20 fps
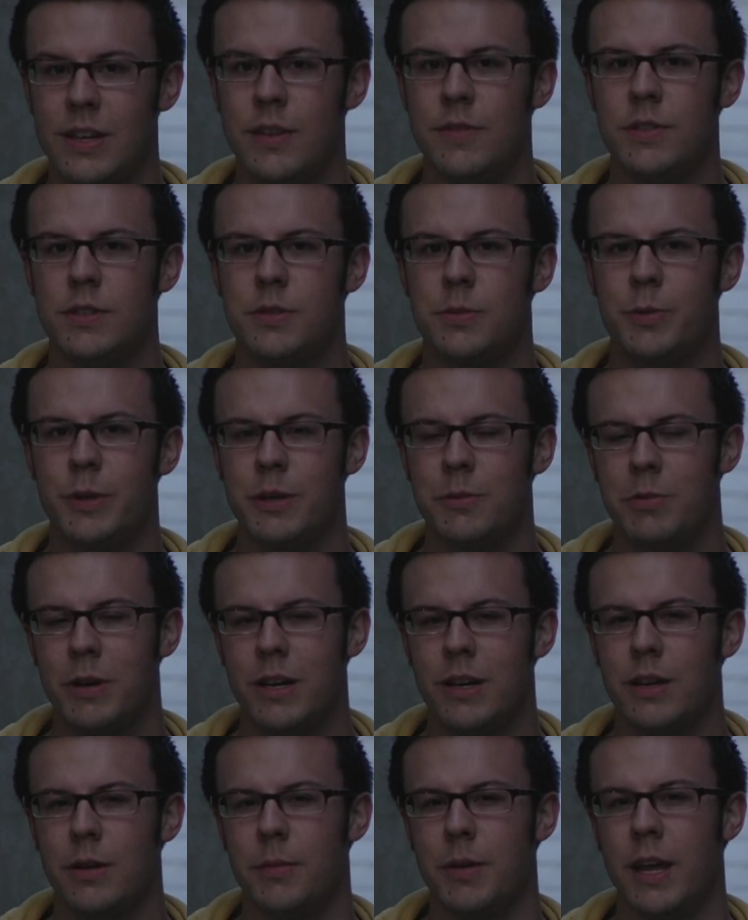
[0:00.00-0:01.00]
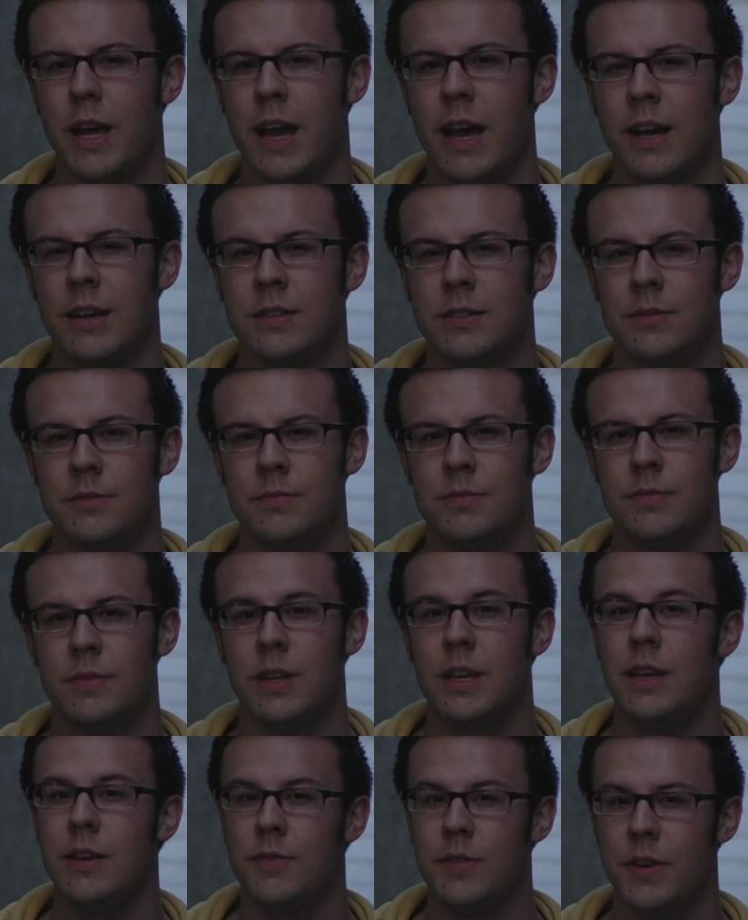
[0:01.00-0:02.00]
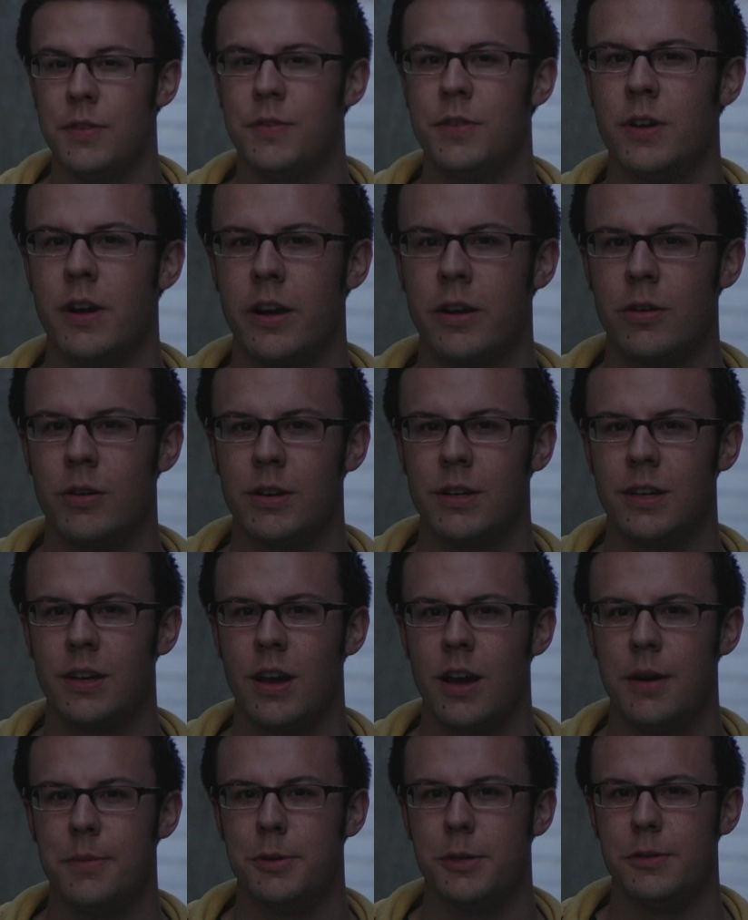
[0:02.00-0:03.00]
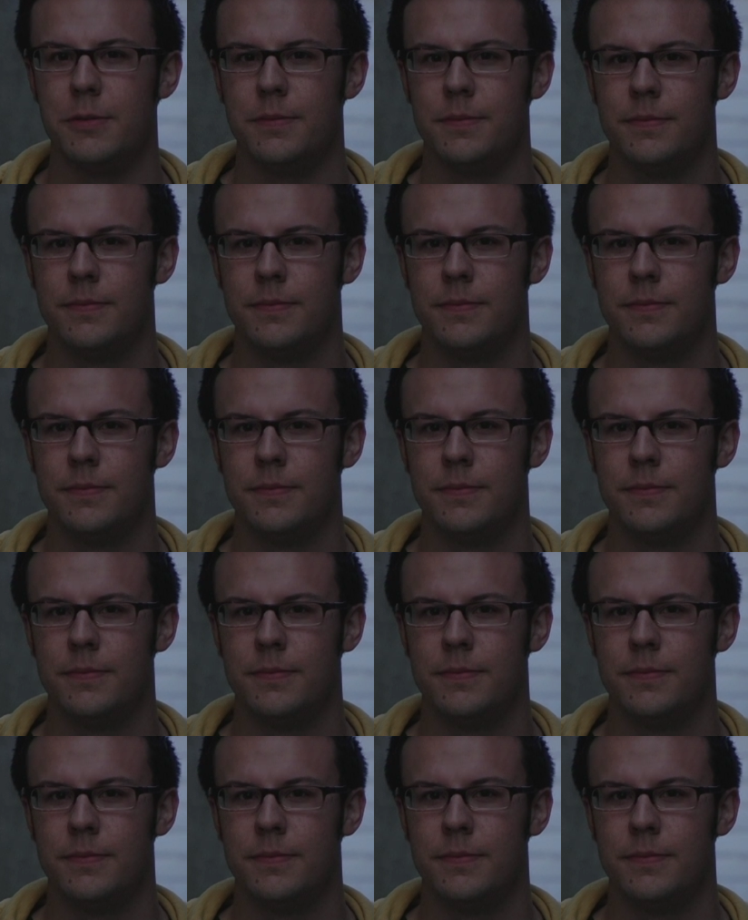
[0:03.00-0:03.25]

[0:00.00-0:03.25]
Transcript: even spring break can be hacked, even if you're not going to Cabo.